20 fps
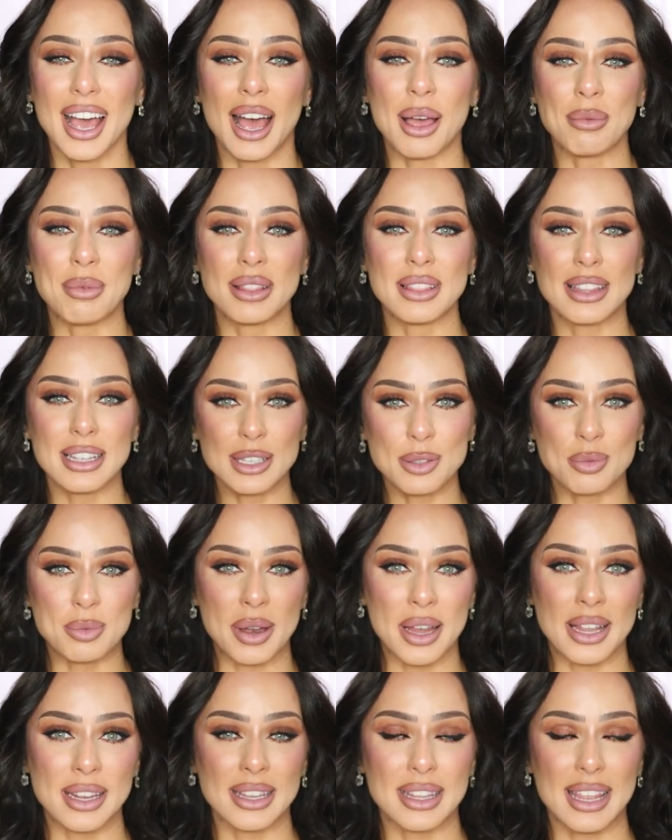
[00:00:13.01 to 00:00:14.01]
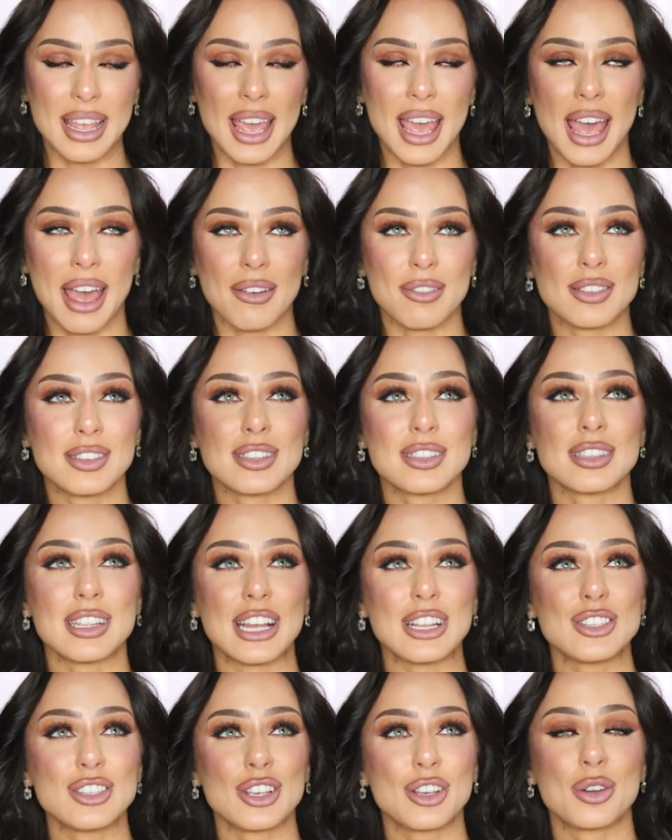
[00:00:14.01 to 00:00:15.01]
I mean, this brand, they have
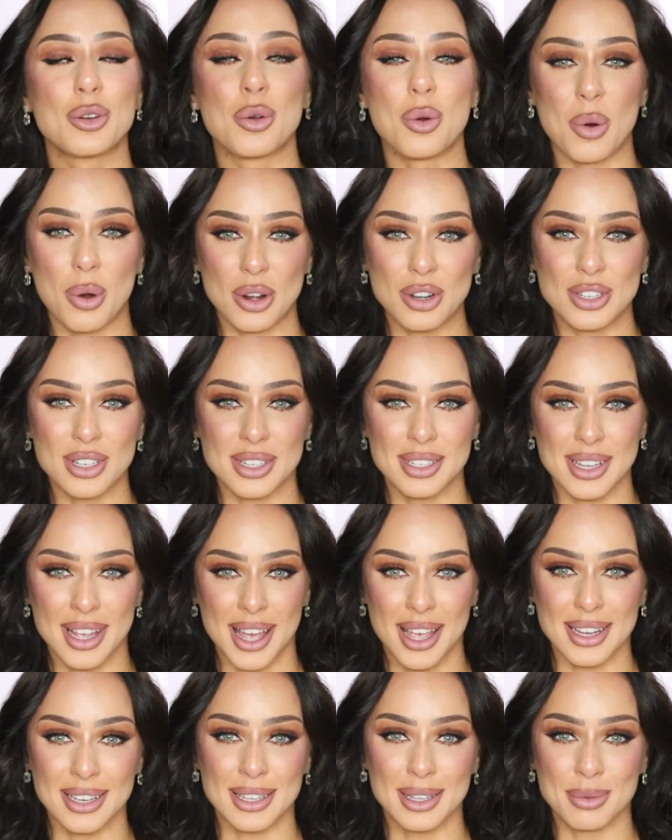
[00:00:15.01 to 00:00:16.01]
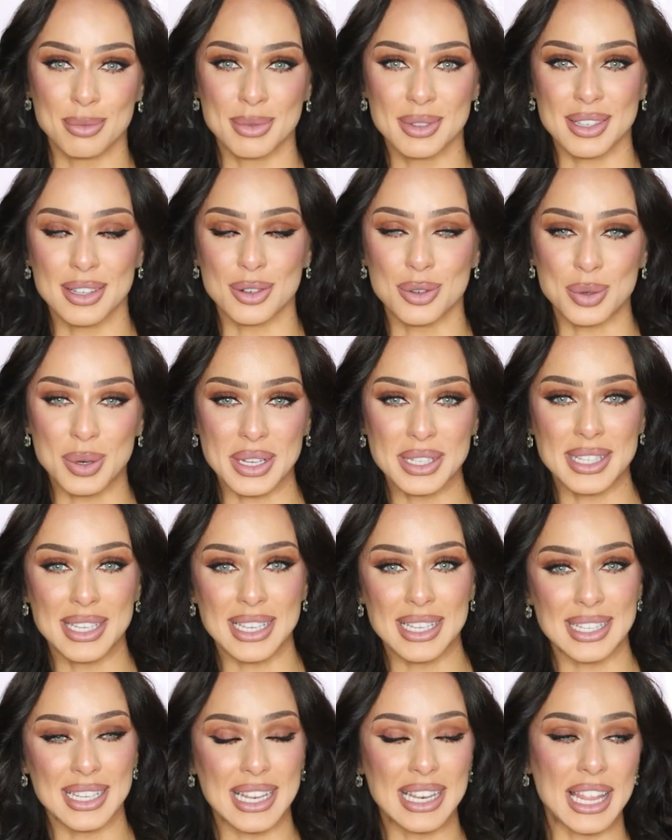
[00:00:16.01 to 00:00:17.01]
such a gorgeous items and
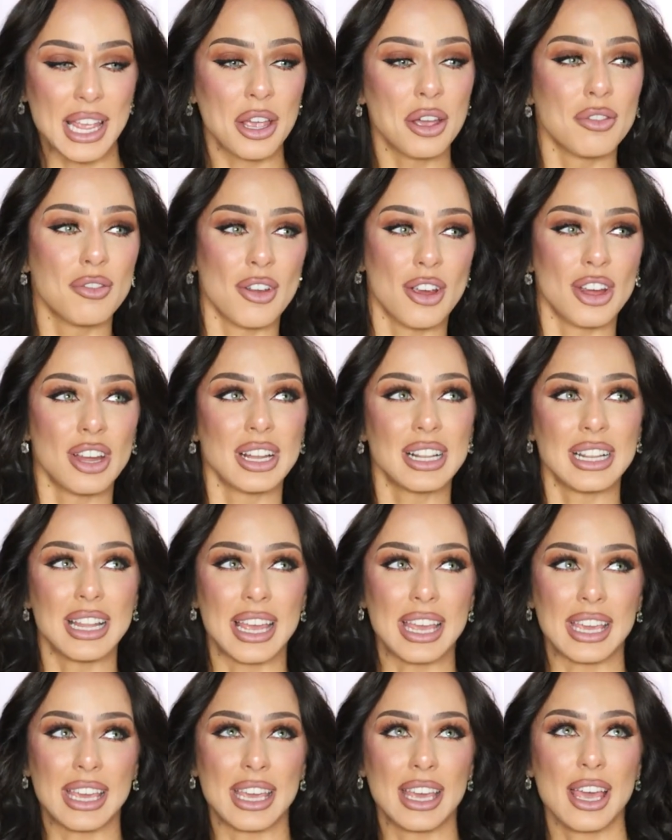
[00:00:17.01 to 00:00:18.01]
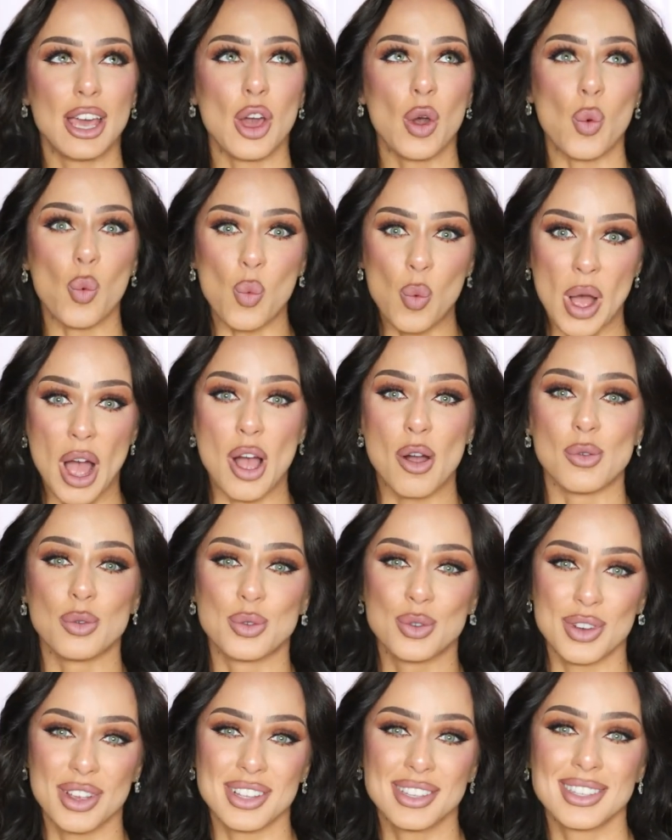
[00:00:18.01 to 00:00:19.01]
dresses and they're very like wow
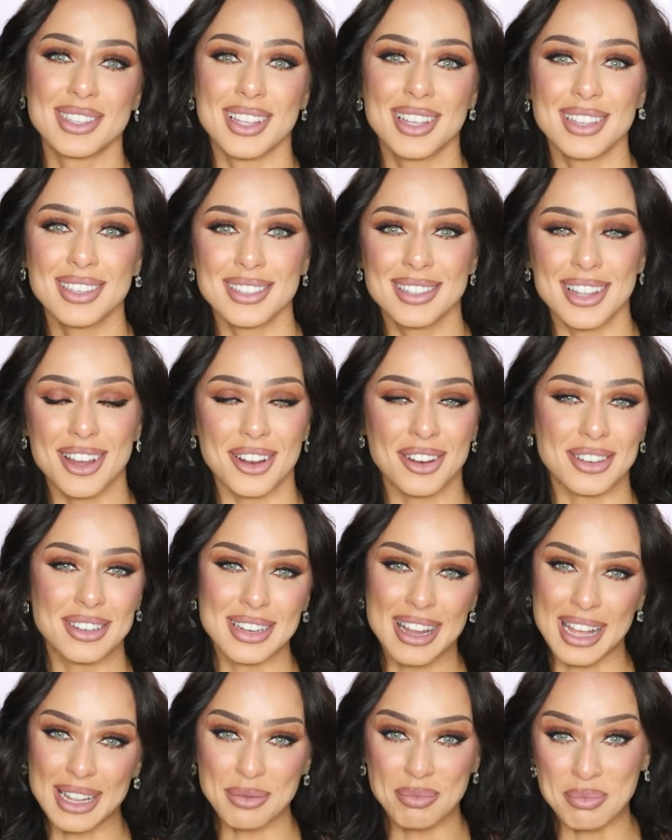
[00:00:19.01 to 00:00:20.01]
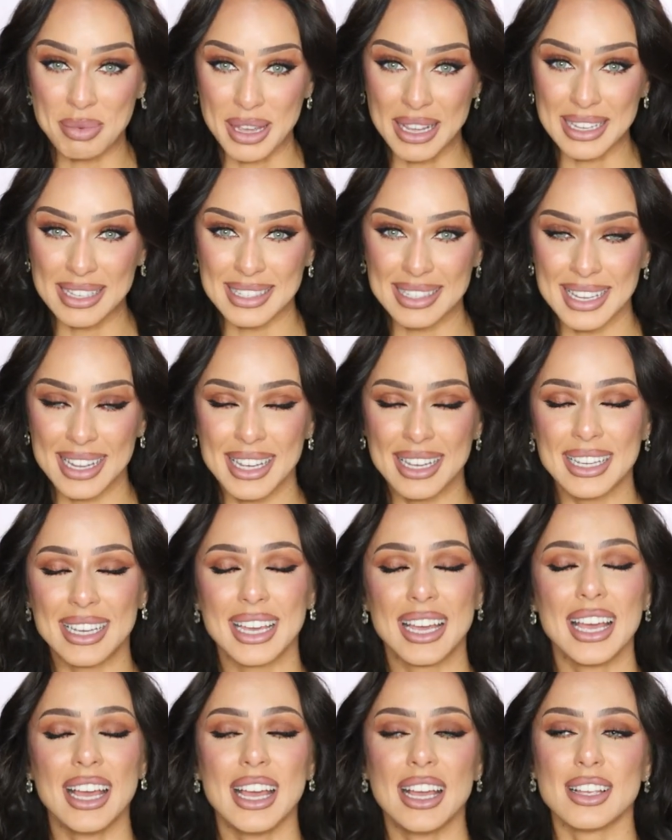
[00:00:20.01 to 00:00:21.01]
dresses. They are not basic.
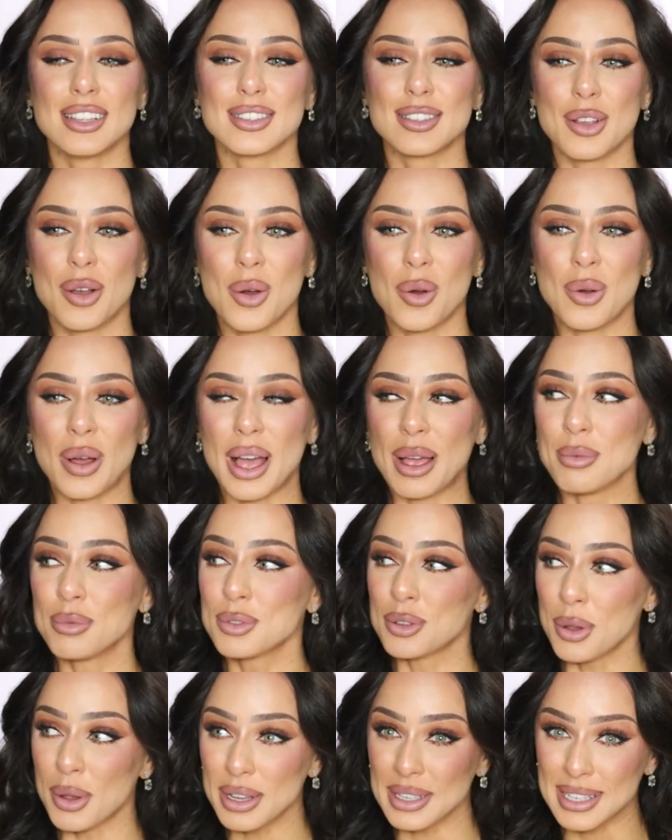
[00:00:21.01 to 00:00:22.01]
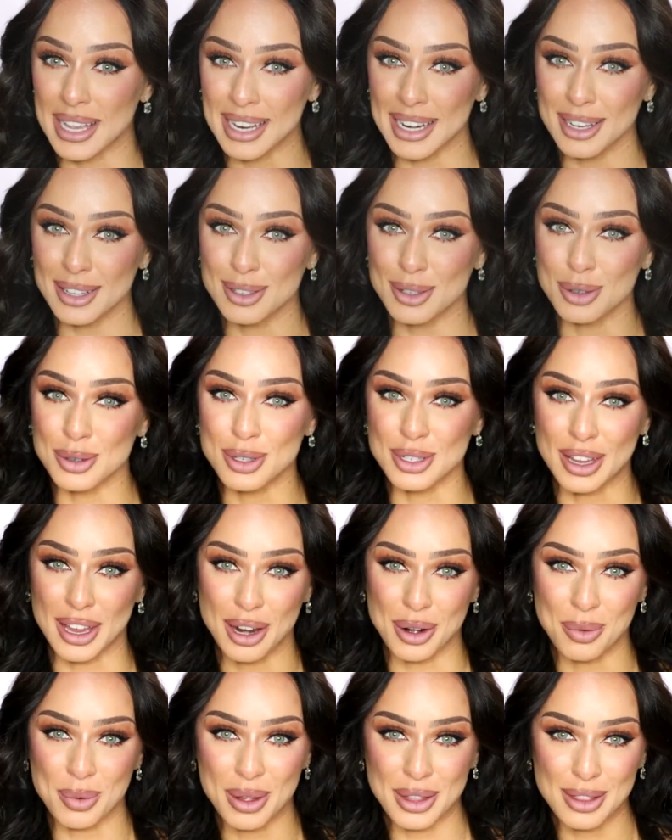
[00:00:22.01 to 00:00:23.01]
So I'm so excited to
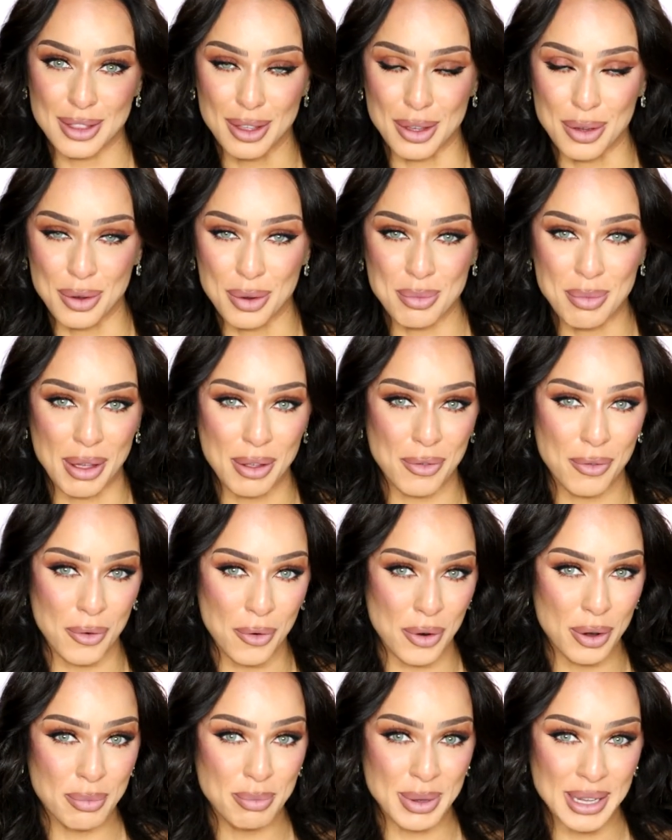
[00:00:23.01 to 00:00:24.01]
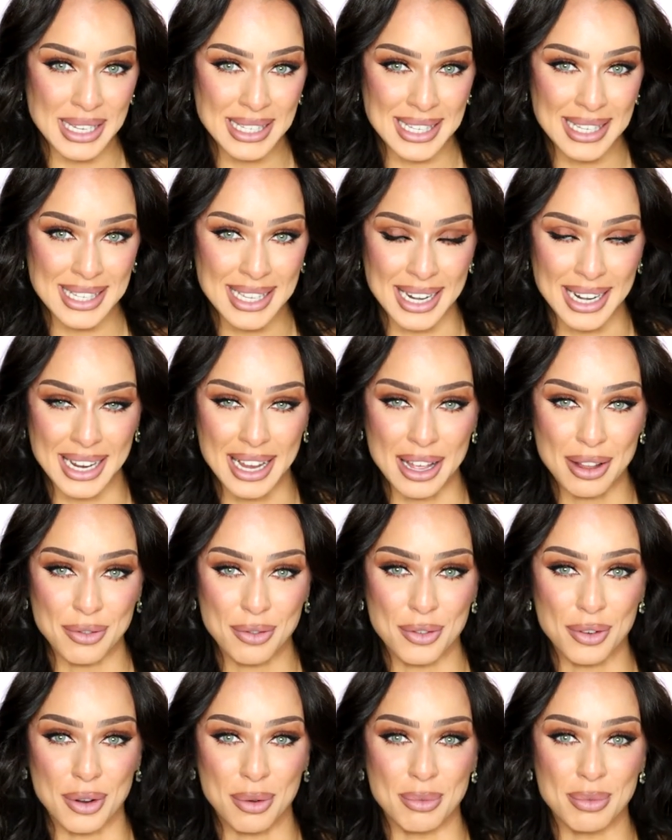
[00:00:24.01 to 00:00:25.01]
share with you my four pieces that I got
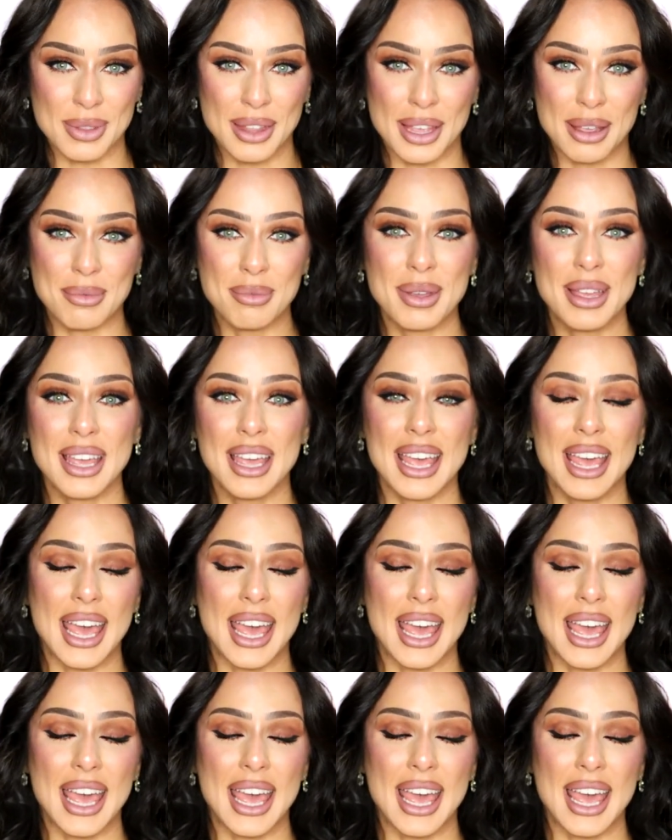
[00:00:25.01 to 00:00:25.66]
from them